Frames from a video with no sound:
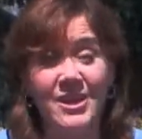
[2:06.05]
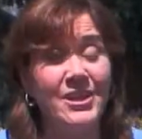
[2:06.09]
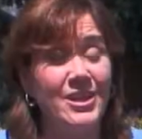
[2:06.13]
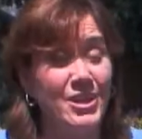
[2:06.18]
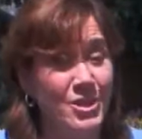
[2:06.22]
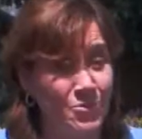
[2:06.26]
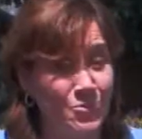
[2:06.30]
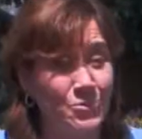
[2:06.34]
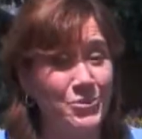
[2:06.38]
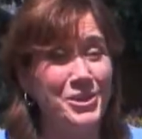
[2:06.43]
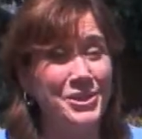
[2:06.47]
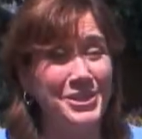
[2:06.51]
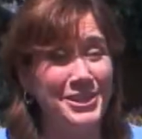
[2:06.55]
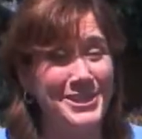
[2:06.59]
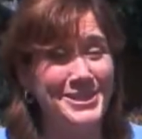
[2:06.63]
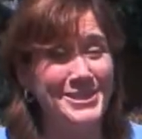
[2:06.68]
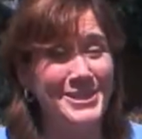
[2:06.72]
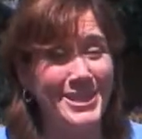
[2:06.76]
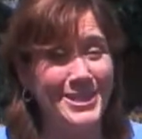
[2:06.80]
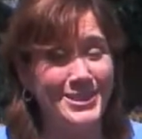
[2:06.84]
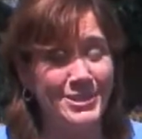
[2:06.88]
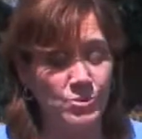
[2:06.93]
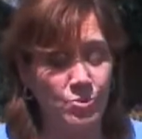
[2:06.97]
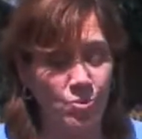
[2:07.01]
It really
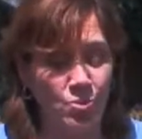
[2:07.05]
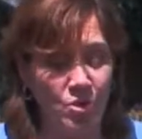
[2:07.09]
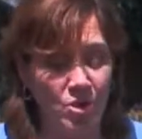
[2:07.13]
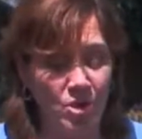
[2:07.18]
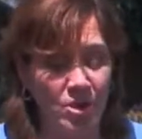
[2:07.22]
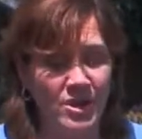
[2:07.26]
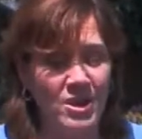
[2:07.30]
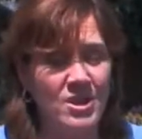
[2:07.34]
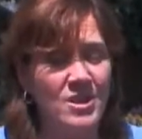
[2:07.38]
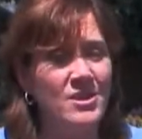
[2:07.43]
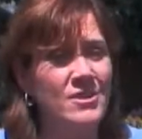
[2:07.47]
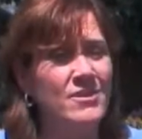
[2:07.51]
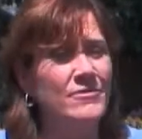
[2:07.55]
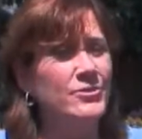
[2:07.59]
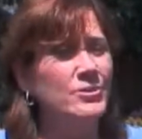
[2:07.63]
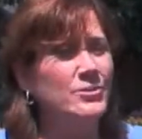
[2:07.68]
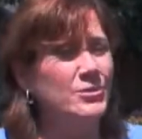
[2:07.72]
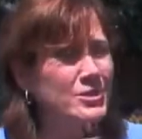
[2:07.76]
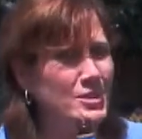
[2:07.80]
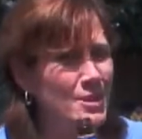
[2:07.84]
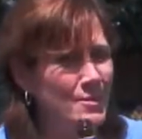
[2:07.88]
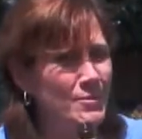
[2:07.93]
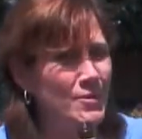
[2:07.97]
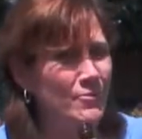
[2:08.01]
does work, though
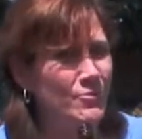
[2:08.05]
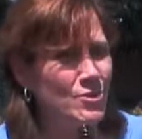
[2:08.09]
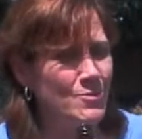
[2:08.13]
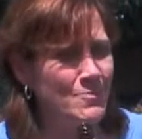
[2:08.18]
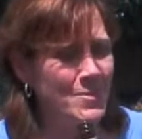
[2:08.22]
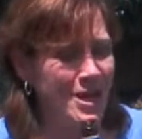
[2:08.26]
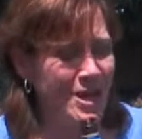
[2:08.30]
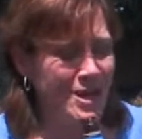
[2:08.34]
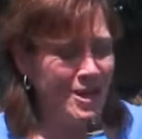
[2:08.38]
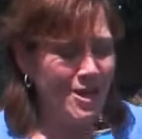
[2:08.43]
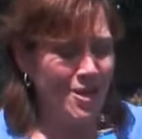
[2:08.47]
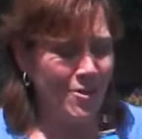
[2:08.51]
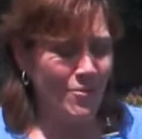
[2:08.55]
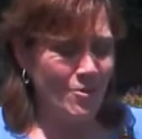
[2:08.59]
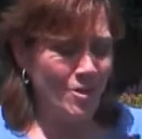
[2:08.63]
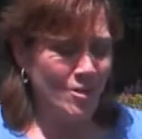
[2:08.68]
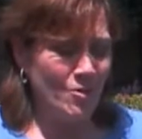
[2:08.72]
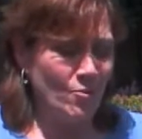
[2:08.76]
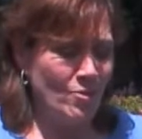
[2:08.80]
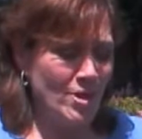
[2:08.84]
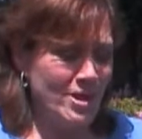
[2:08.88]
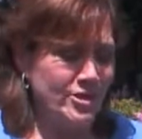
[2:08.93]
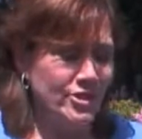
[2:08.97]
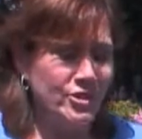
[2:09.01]
some of you may not want to
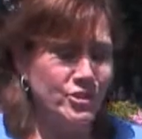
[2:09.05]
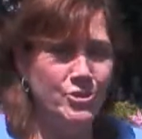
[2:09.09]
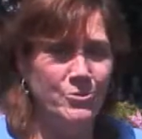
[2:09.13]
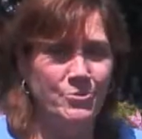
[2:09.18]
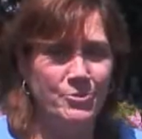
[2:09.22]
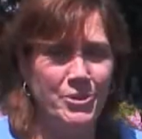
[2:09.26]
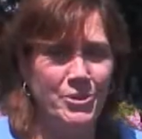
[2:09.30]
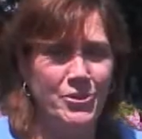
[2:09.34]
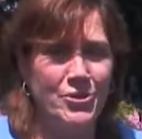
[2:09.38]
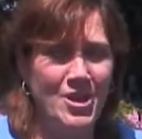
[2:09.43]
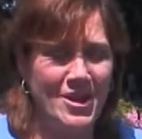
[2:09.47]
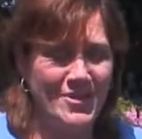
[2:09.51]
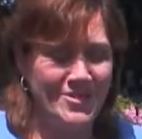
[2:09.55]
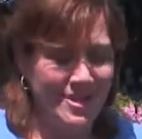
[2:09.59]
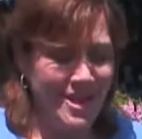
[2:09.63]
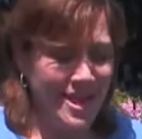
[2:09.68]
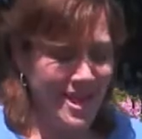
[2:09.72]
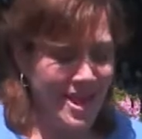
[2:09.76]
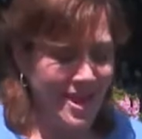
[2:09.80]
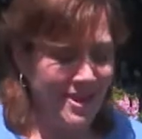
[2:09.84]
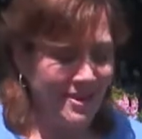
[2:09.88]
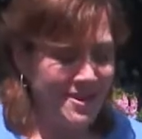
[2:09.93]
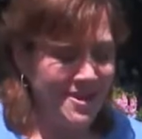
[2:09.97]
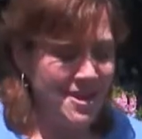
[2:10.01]
waste your beer on
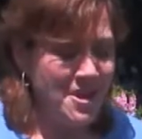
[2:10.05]
that.